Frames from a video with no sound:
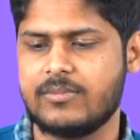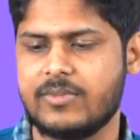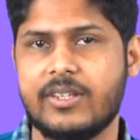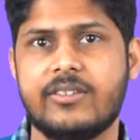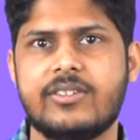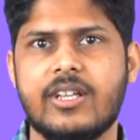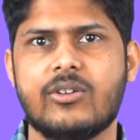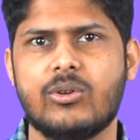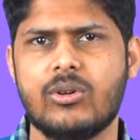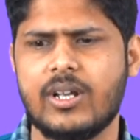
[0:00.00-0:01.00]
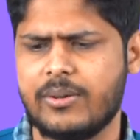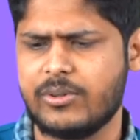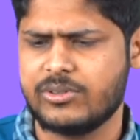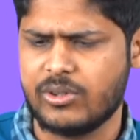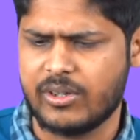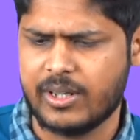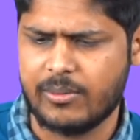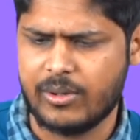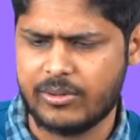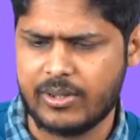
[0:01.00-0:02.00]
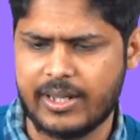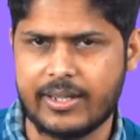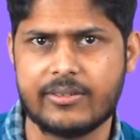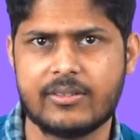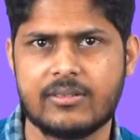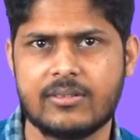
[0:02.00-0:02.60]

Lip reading: This is the roll I was talking about, I guess.